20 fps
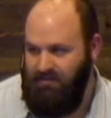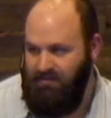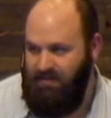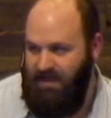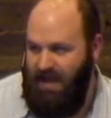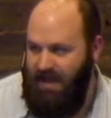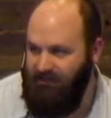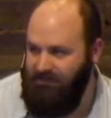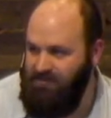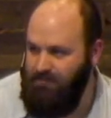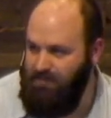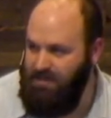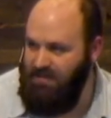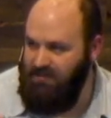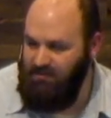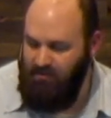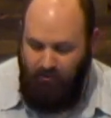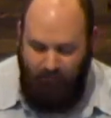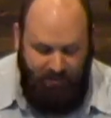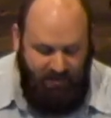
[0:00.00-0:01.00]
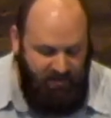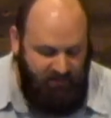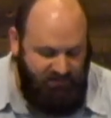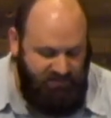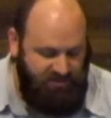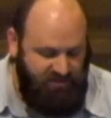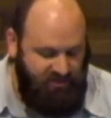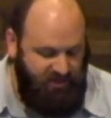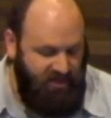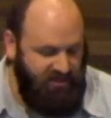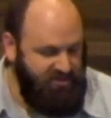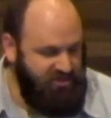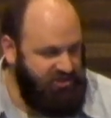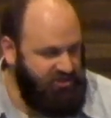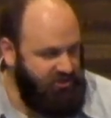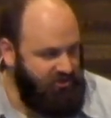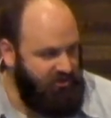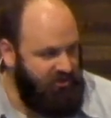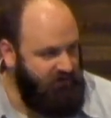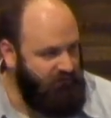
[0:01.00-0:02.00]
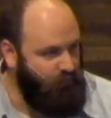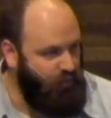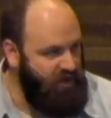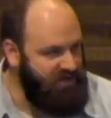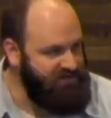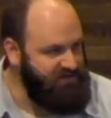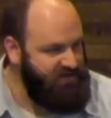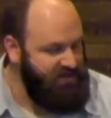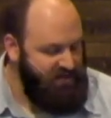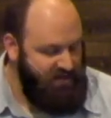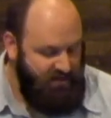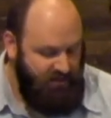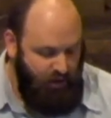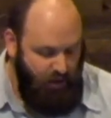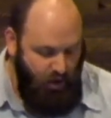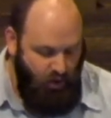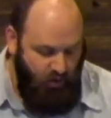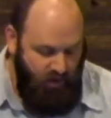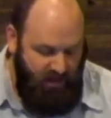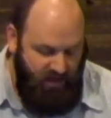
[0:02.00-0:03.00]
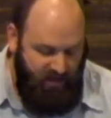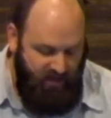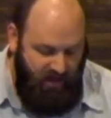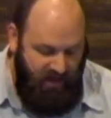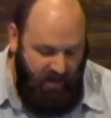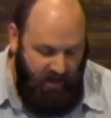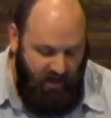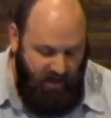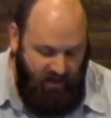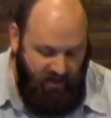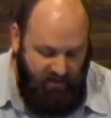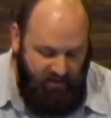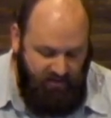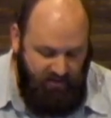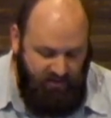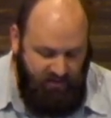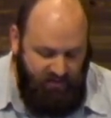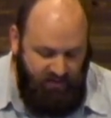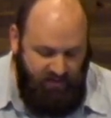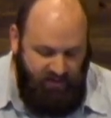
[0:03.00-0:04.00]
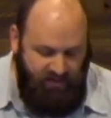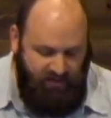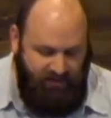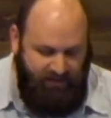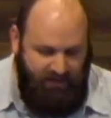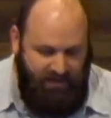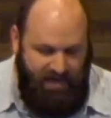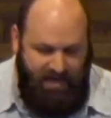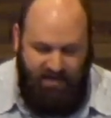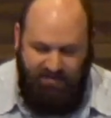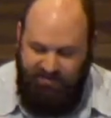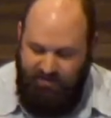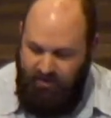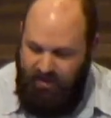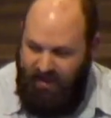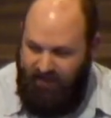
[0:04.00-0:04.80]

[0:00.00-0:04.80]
They have to be a little bit unsure of what's going on. And so you